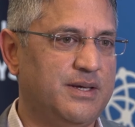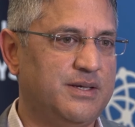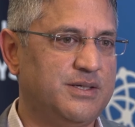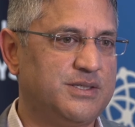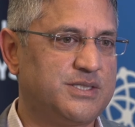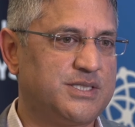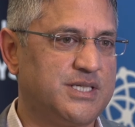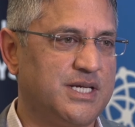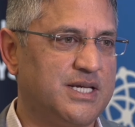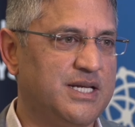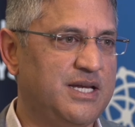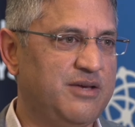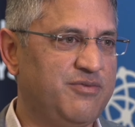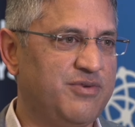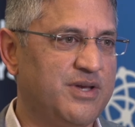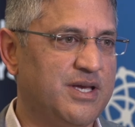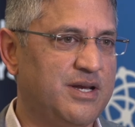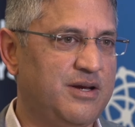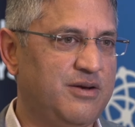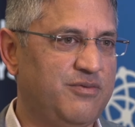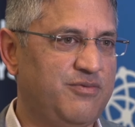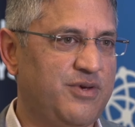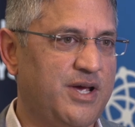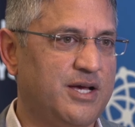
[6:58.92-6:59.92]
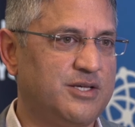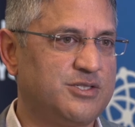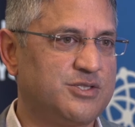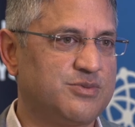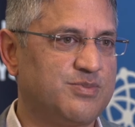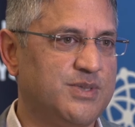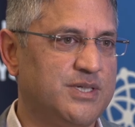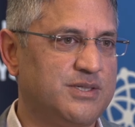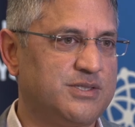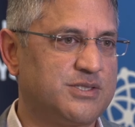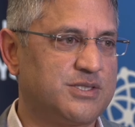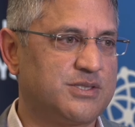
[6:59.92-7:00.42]
significant
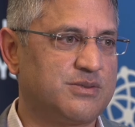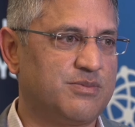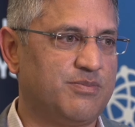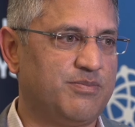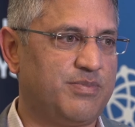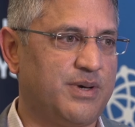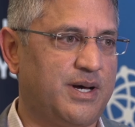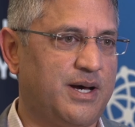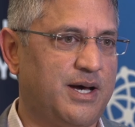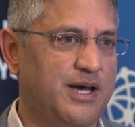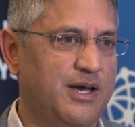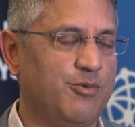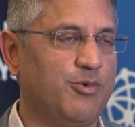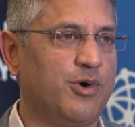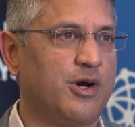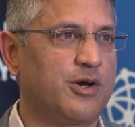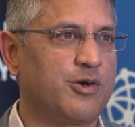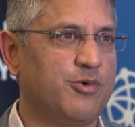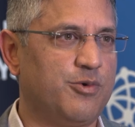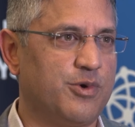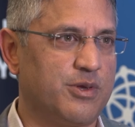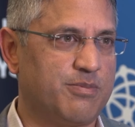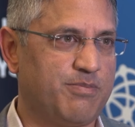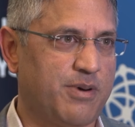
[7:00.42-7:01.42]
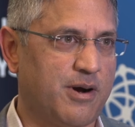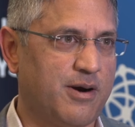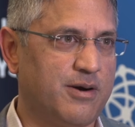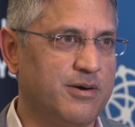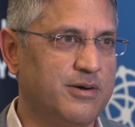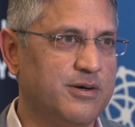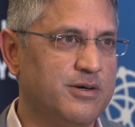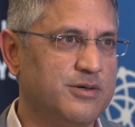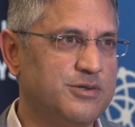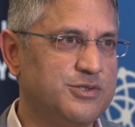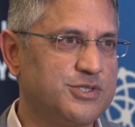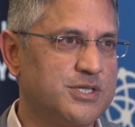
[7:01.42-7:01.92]
advancements by working with
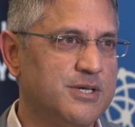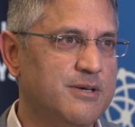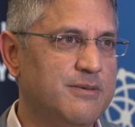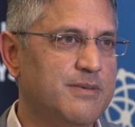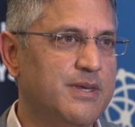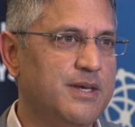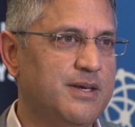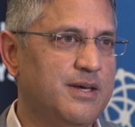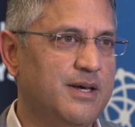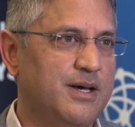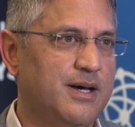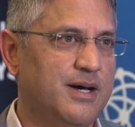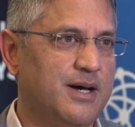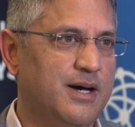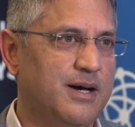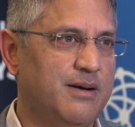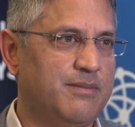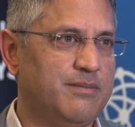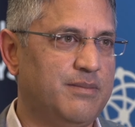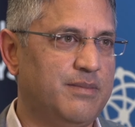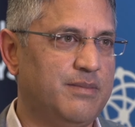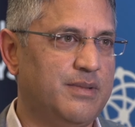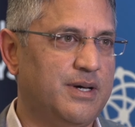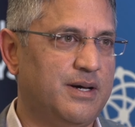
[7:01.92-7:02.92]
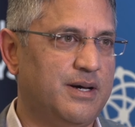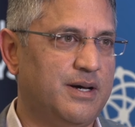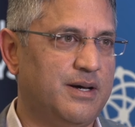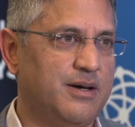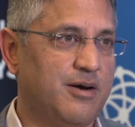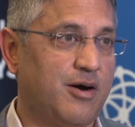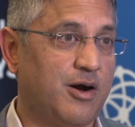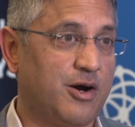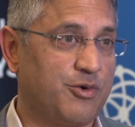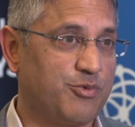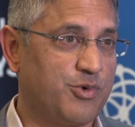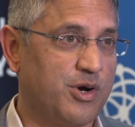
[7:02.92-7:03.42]
partners,
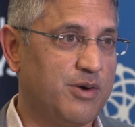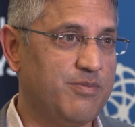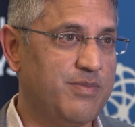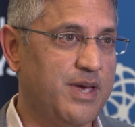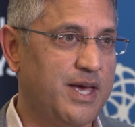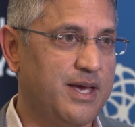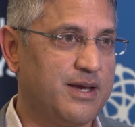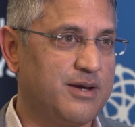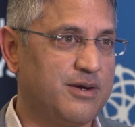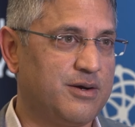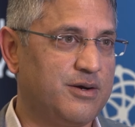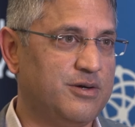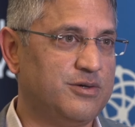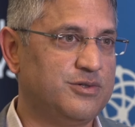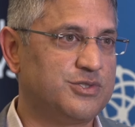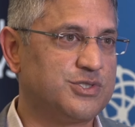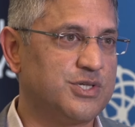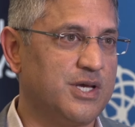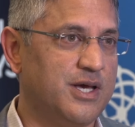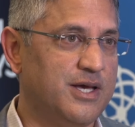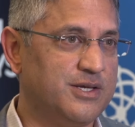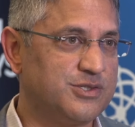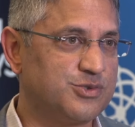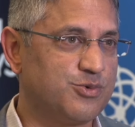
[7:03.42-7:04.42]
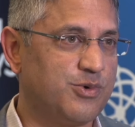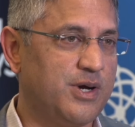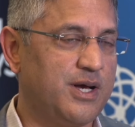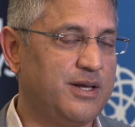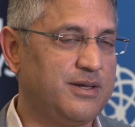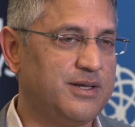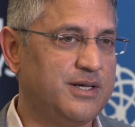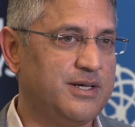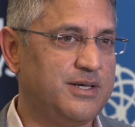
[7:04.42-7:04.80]
hardware makers, as well